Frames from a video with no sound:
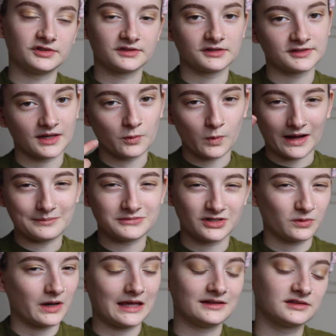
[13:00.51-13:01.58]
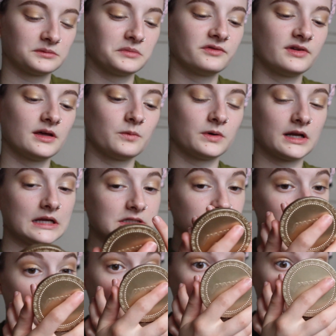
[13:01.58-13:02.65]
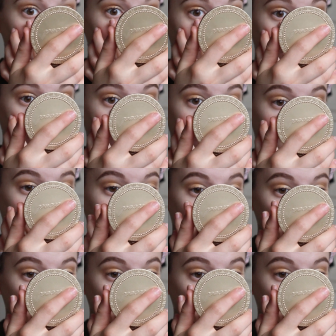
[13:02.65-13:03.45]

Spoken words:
just because I wiped away some of it when I took off the glitter.